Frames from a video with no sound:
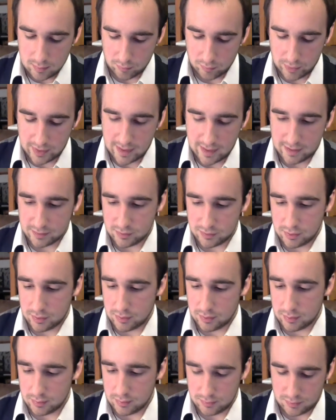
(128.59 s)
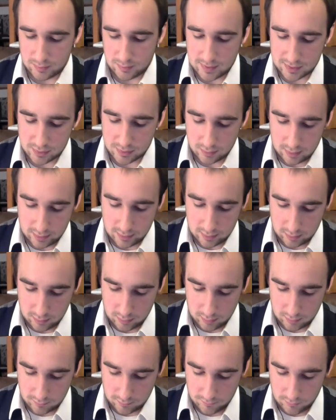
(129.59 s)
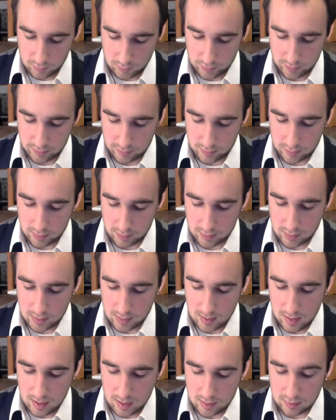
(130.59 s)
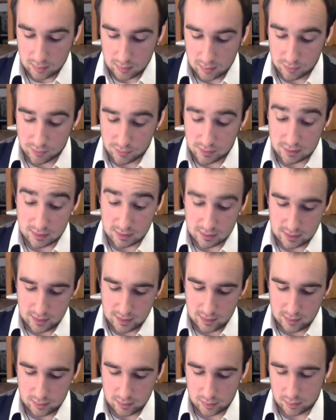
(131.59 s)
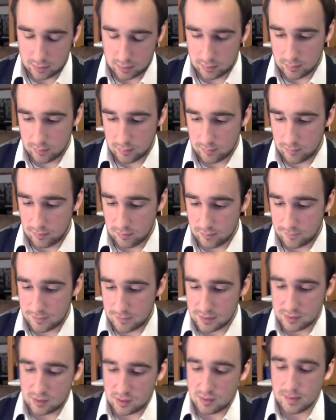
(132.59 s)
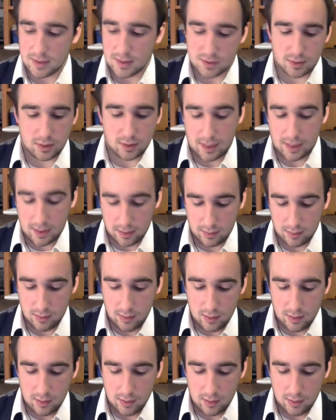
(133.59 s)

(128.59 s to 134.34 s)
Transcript: regains her special on her fourth, loses her fist special again,